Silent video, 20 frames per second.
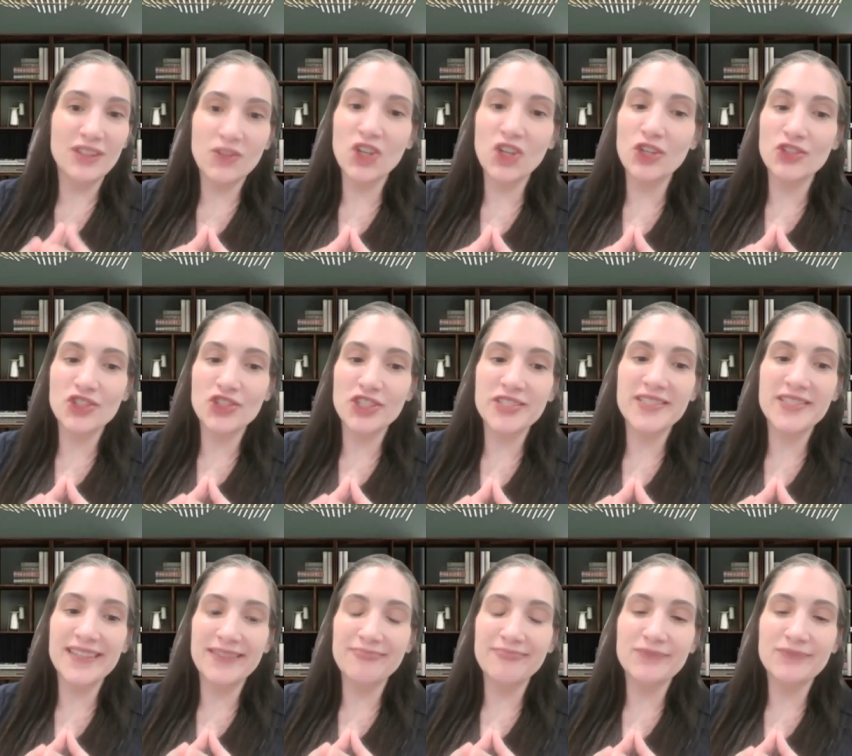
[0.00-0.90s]

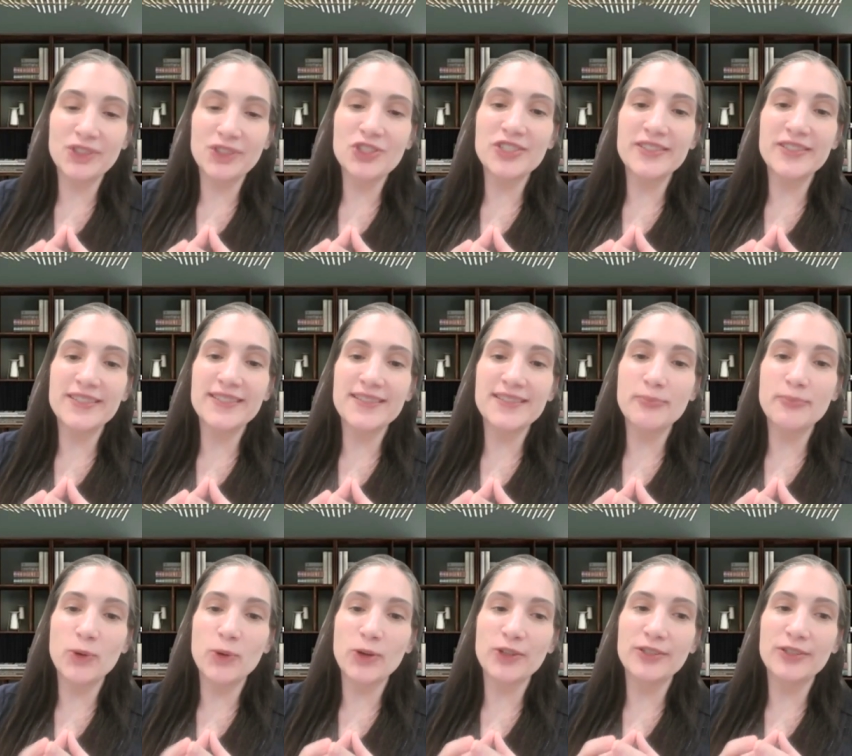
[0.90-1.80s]
Urgency is
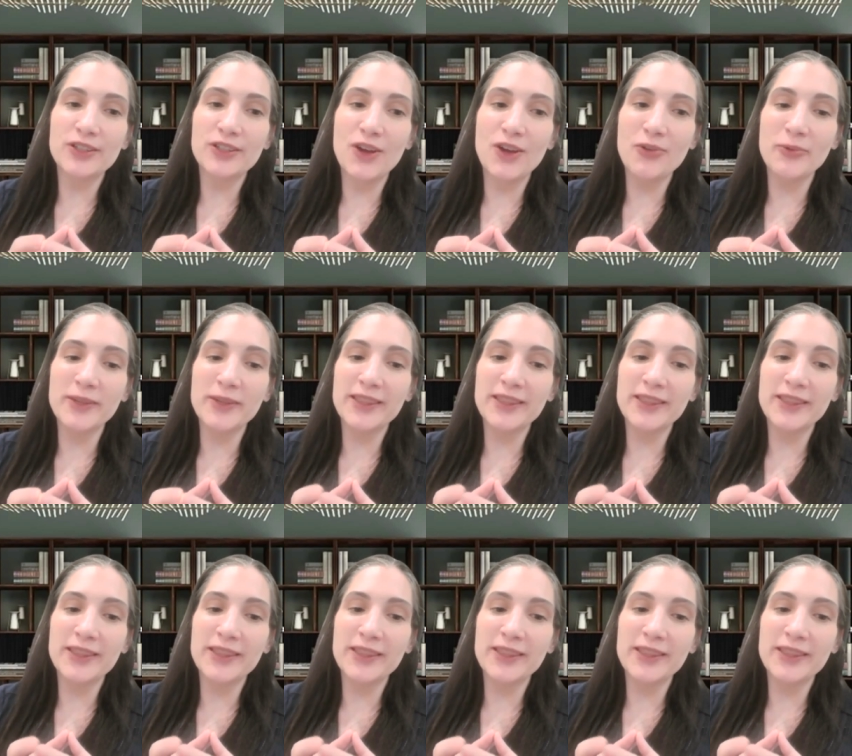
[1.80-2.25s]
important along with